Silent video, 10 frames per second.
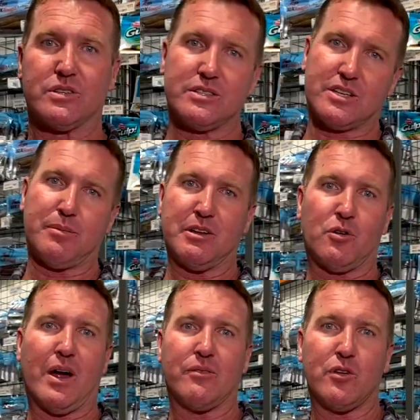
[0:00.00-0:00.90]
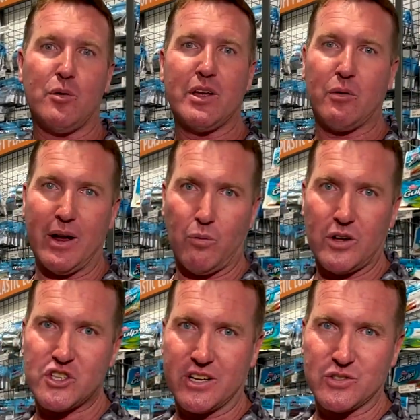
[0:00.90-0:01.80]
It's going to be great viewing, great
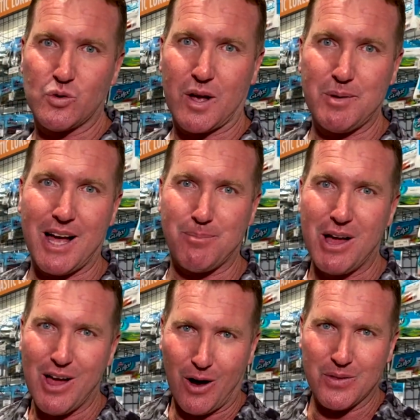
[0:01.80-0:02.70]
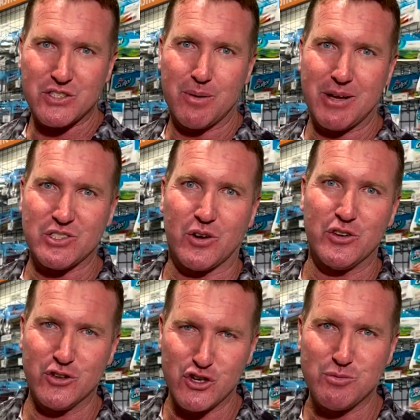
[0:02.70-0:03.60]
watching. It's all coming up on the Step Outside
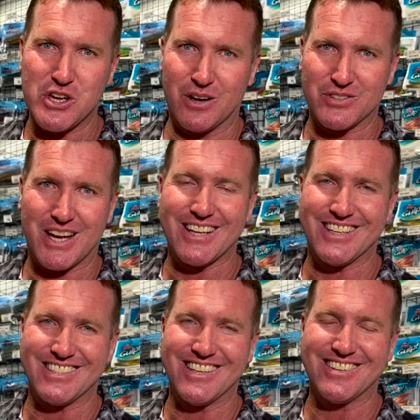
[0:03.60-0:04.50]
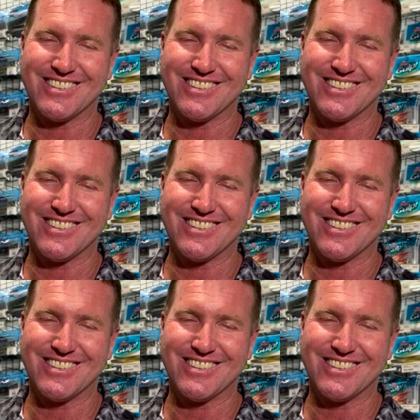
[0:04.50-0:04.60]
YouTube channel. Take it easy.